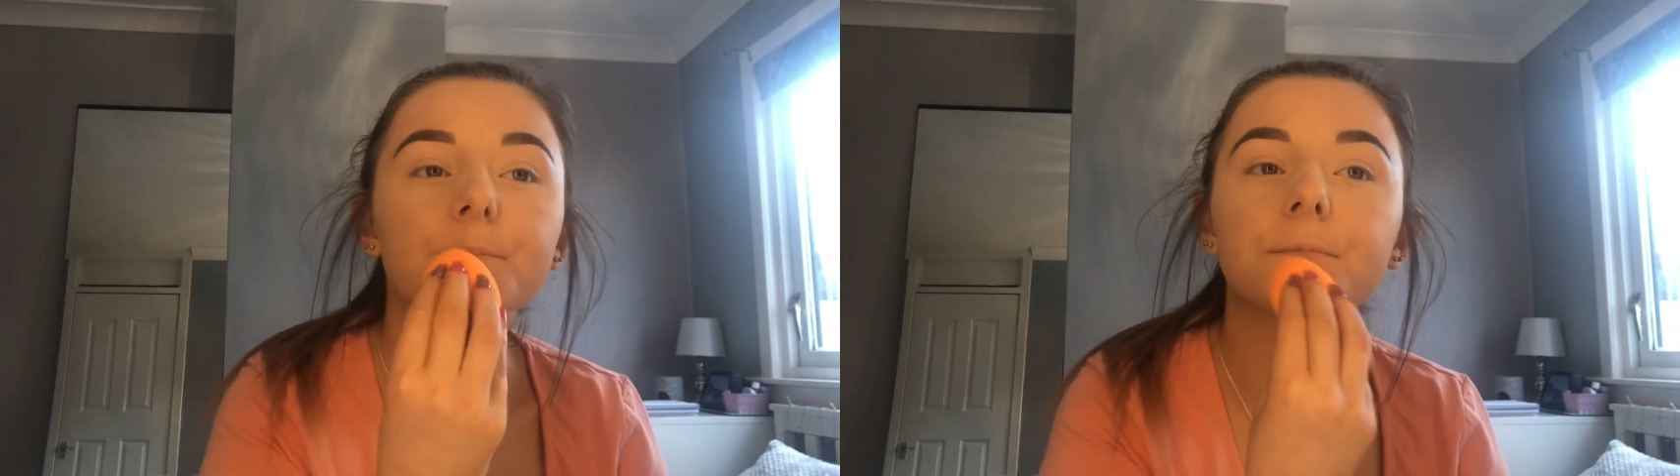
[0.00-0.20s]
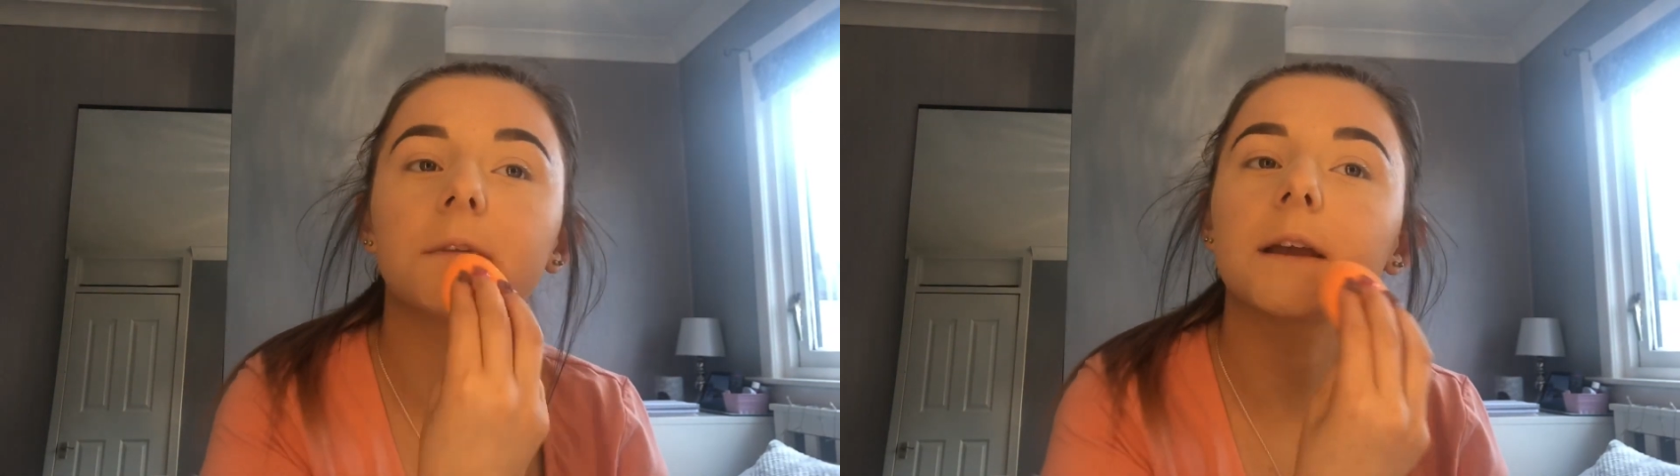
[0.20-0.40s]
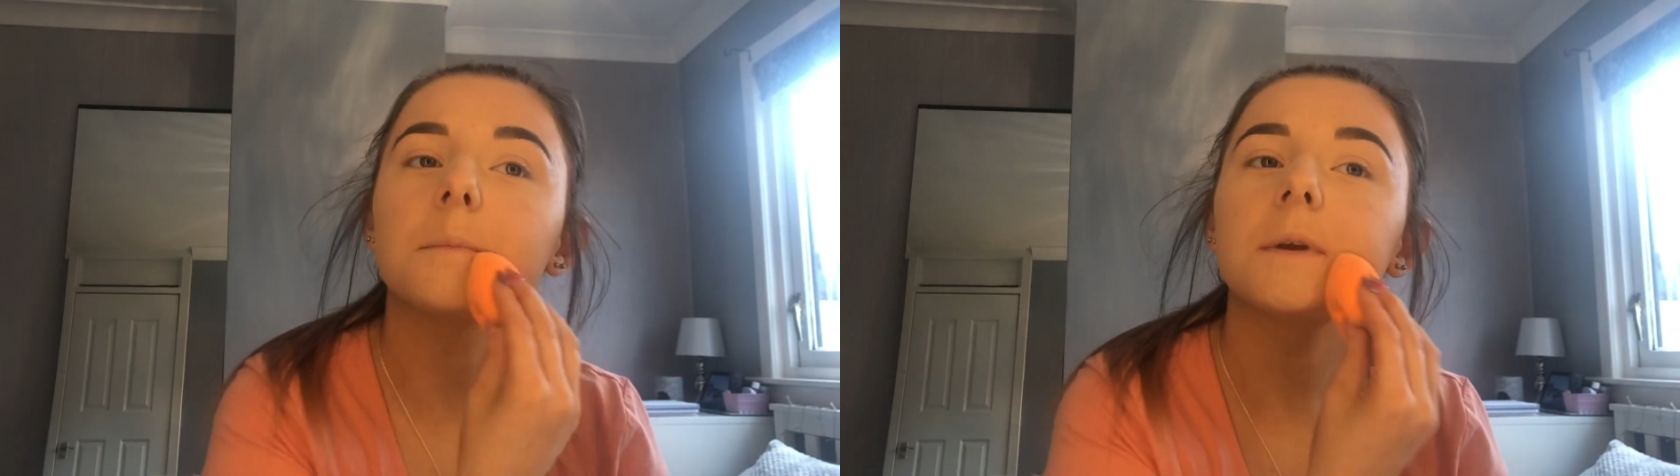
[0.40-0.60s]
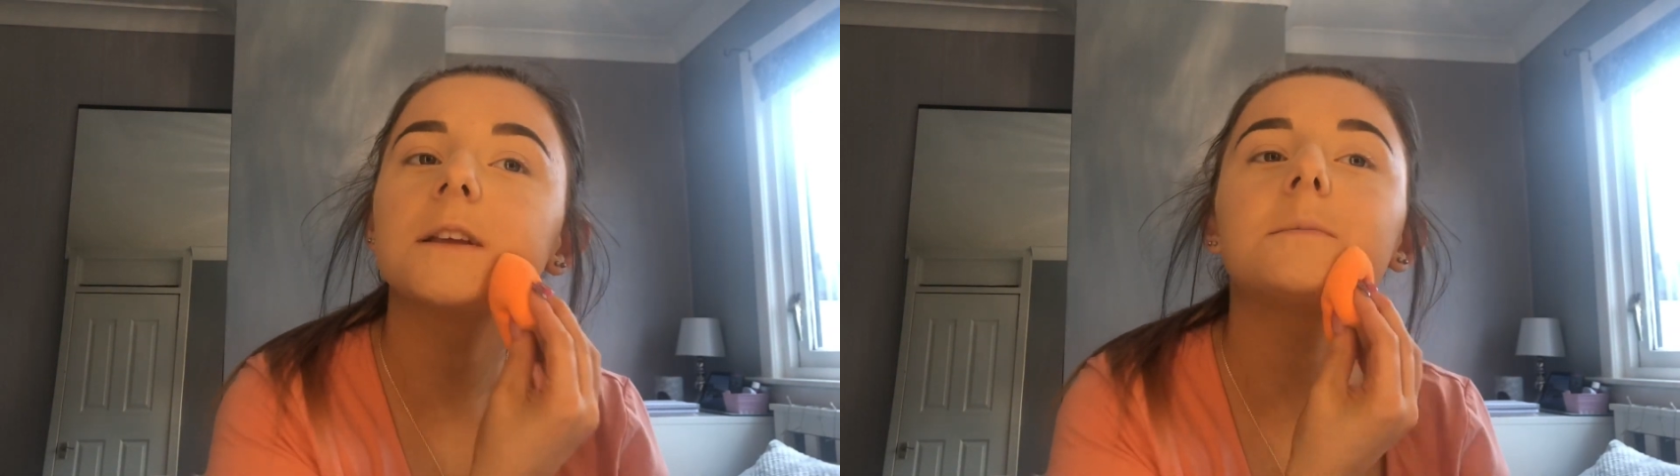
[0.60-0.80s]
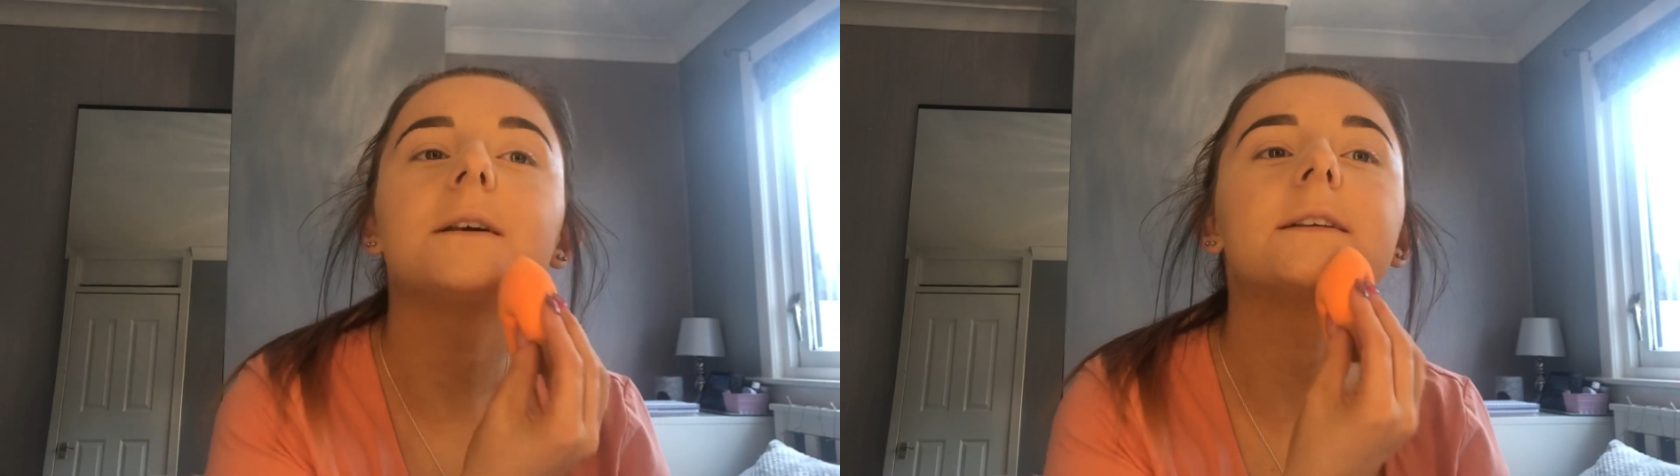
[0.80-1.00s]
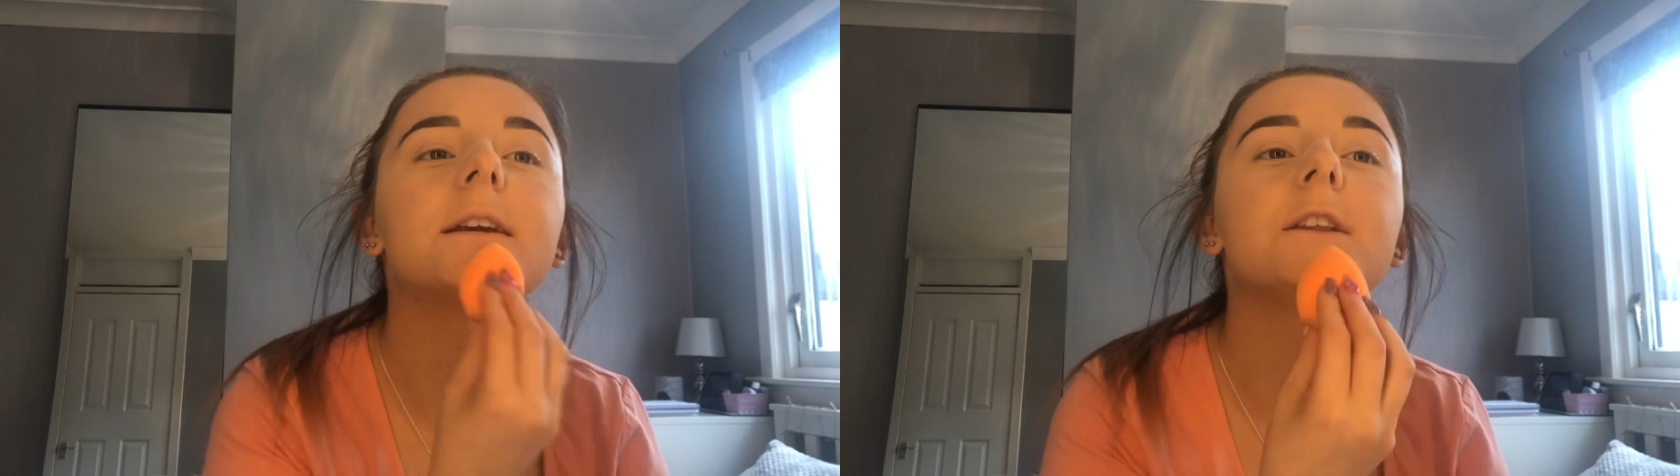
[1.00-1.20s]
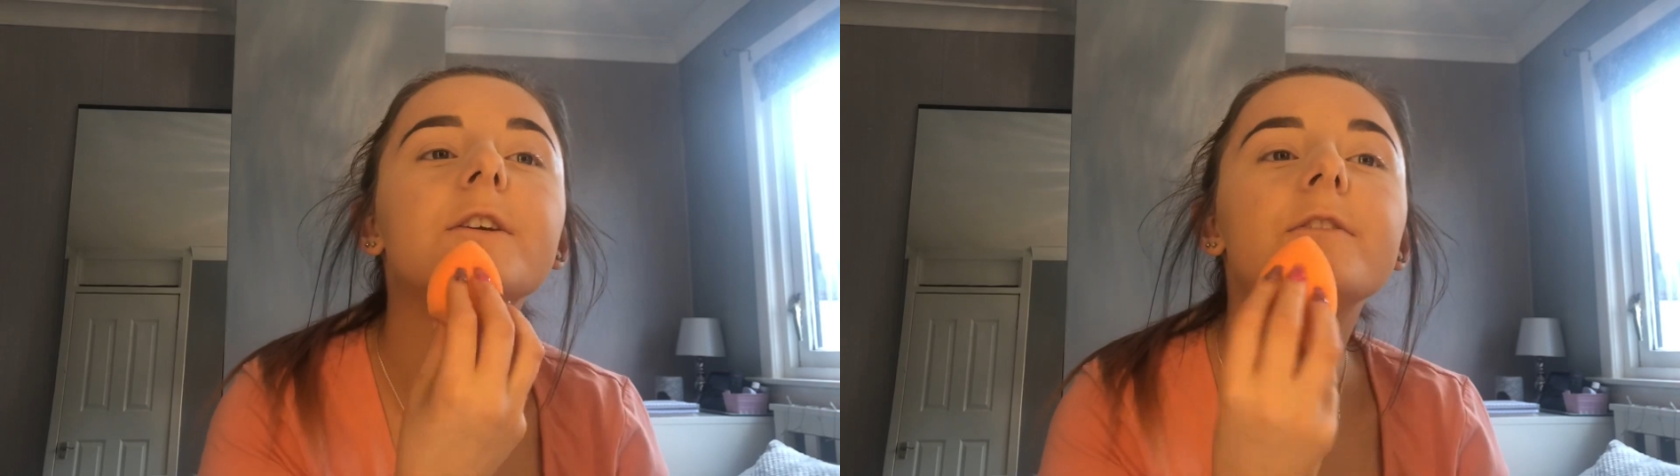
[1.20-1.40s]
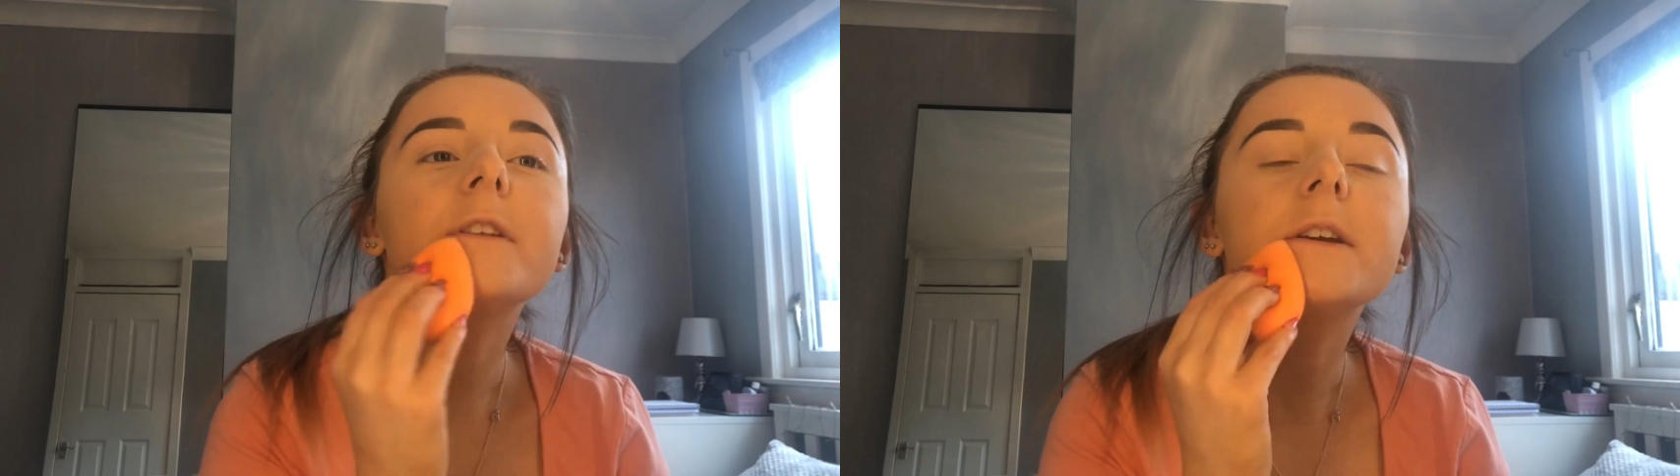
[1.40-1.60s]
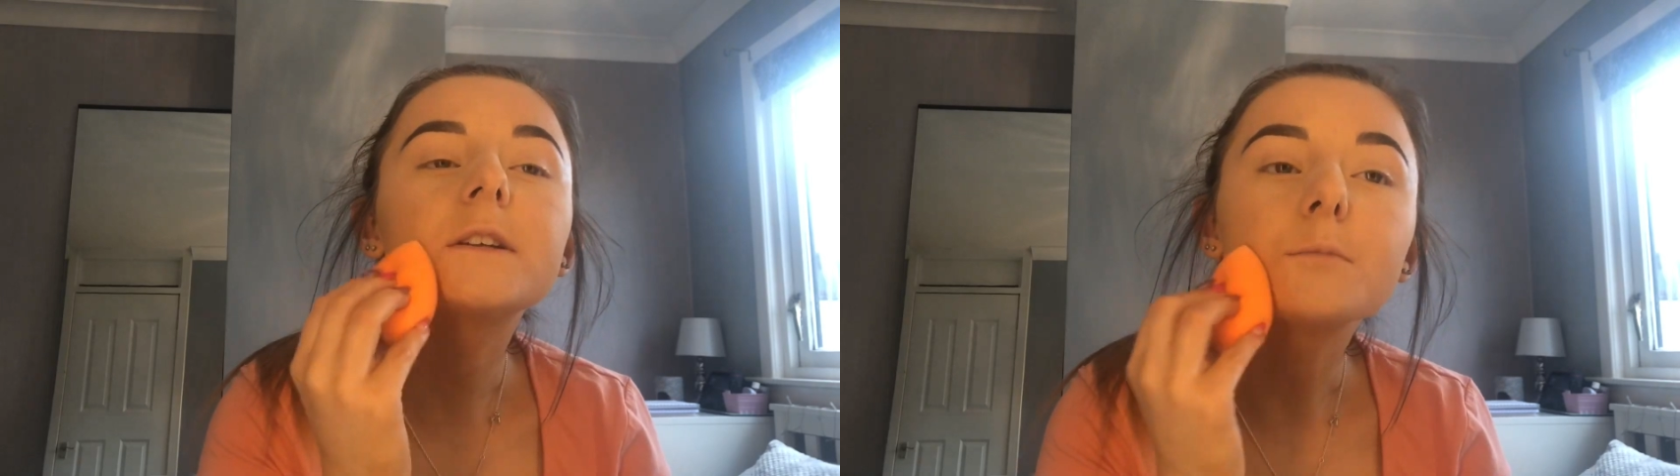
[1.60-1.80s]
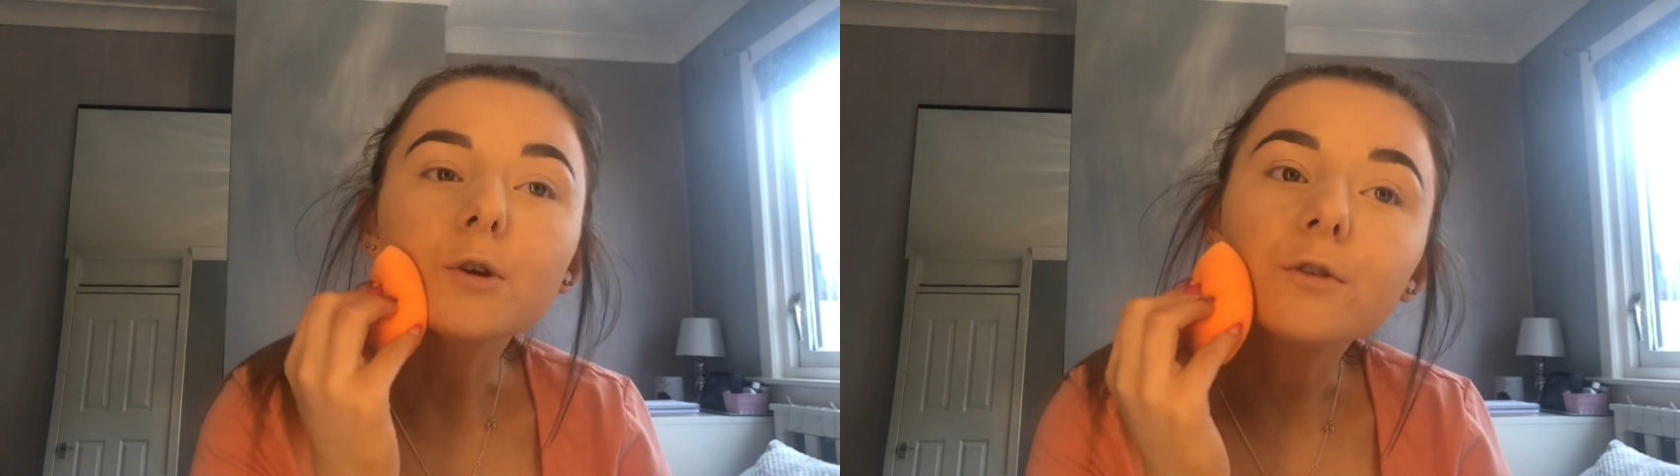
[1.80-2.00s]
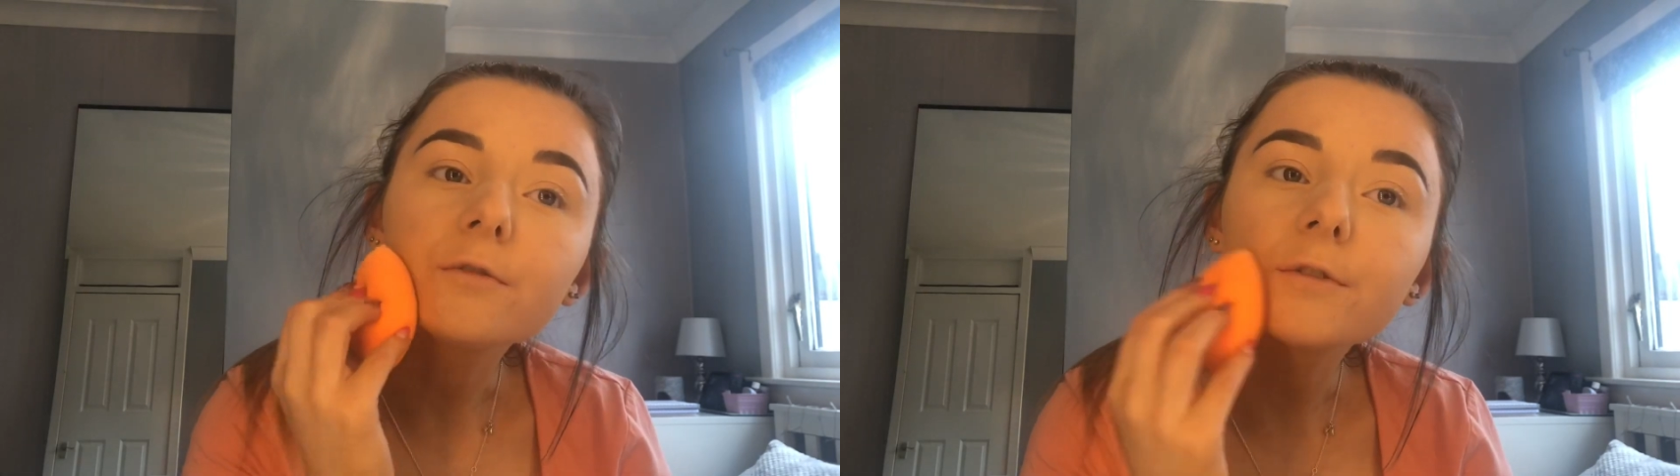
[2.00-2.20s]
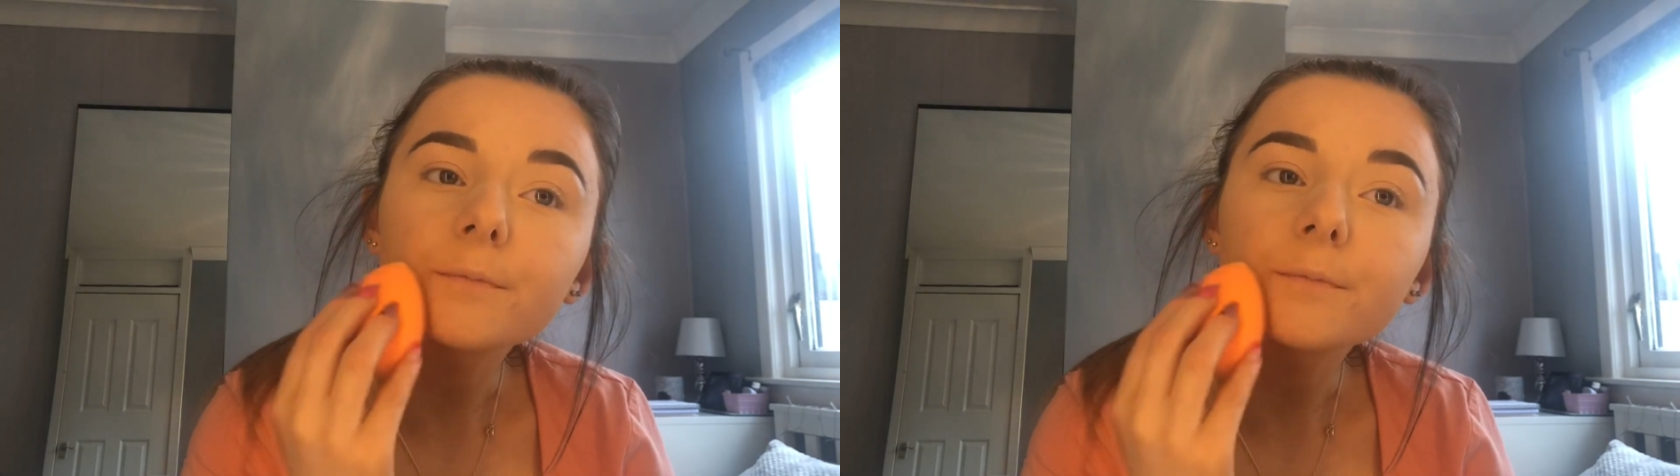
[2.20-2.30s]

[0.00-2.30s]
Like, it makes my skin look really smooth.